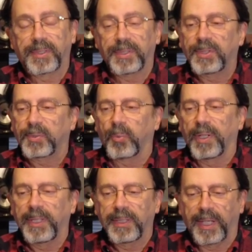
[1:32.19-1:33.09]
This is
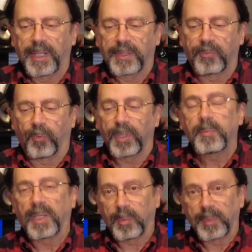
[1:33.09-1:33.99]
running at 40
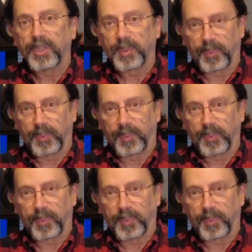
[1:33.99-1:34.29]
millimeters